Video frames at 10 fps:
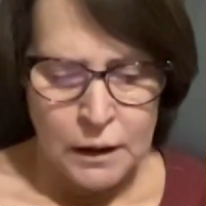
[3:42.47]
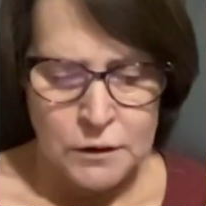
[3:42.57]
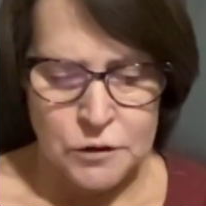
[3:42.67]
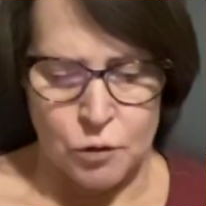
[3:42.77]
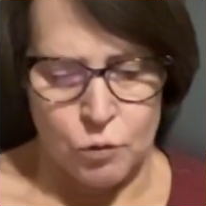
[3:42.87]

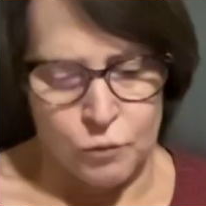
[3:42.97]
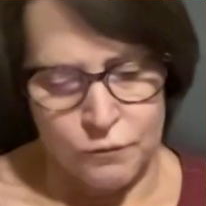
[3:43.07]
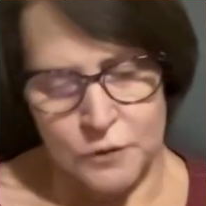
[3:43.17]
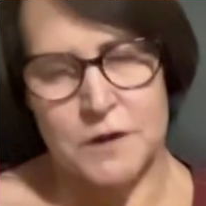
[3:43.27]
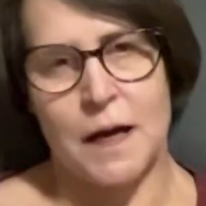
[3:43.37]
So,
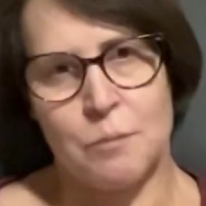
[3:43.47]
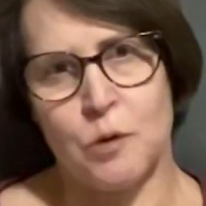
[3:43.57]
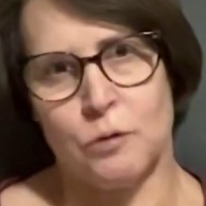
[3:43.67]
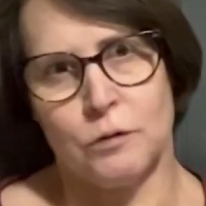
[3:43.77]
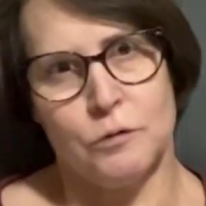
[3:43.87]
for
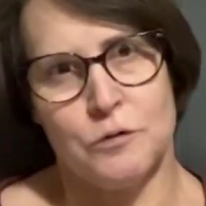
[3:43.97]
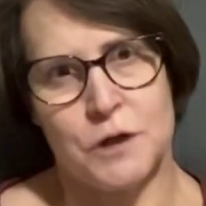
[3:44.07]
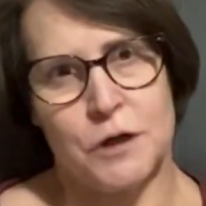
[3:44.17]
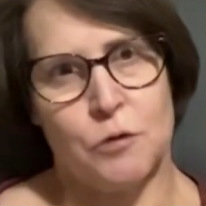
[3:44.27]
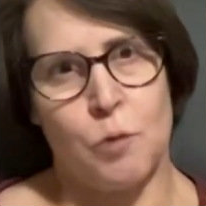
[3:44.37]
example,
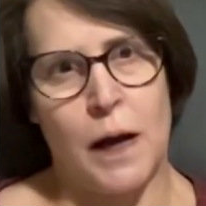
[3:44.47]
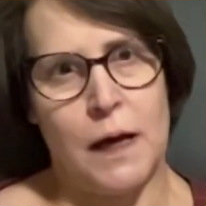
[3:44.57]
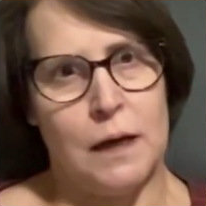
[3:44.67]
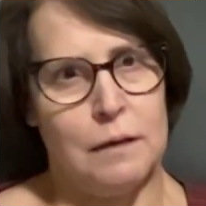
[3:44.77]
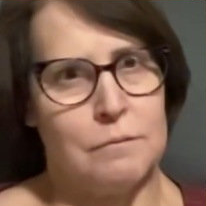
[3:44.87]
losing your
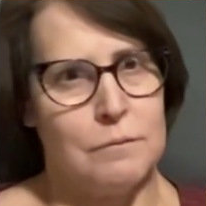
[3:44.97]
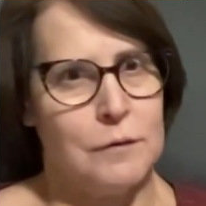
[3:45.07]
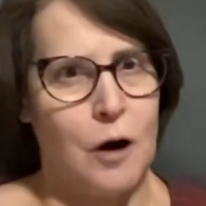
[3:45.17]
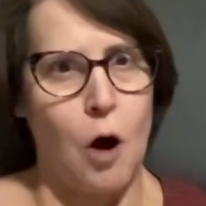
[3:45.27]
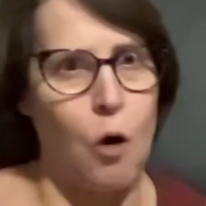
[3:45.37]
way
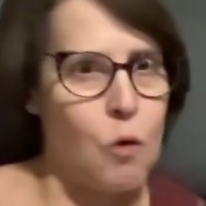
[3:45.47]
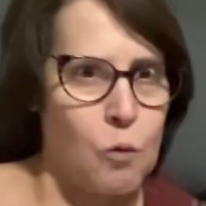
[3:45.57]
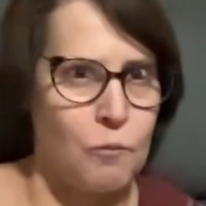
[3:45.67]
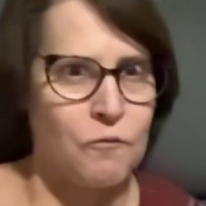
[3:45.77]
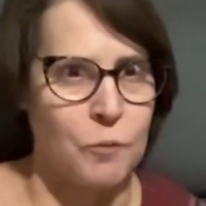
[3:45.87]

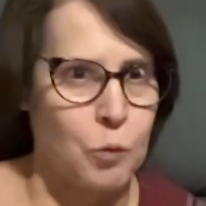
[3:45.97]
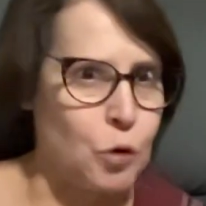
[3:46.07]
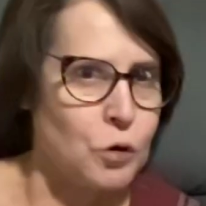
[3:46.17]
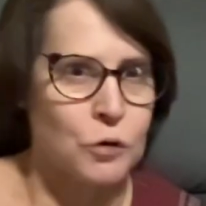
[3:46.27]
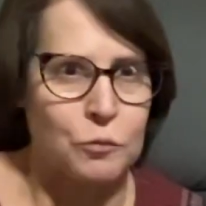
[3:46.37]
home from
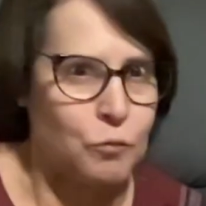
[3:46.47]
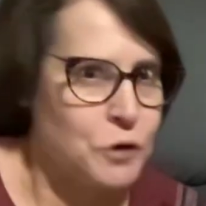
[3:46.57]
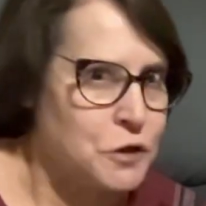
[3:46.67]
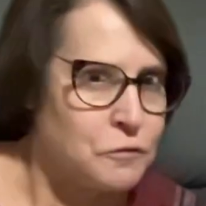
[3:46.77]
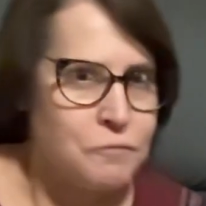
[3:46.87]
work,
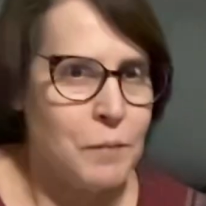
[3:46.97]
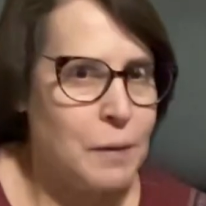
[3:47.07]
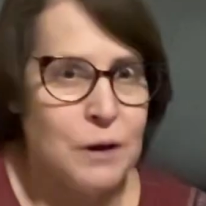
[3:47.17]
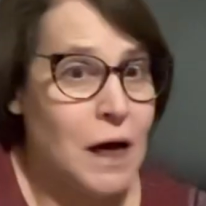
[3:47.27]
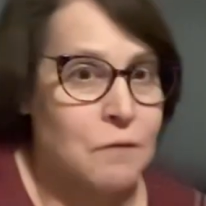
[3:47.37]
which you've
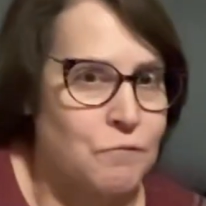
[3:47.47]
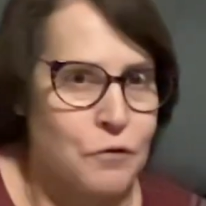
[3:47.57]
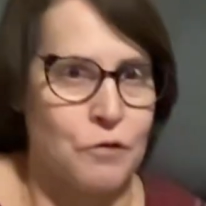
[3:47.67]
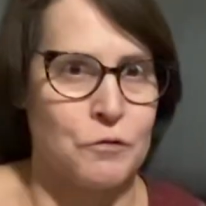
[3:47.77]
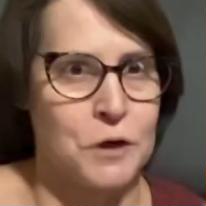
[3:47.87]
maybe done for
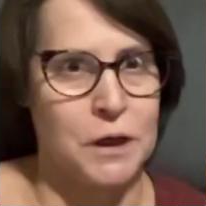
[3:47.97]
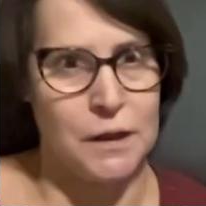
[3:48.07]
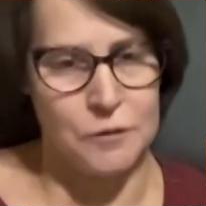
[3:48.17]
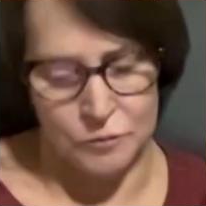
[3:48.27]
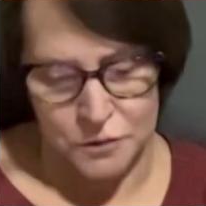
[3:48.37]
30
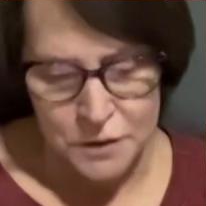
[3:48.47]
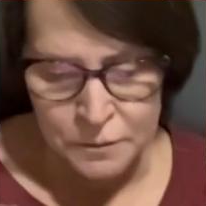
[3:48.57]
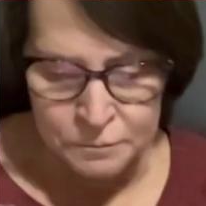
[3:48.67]
years.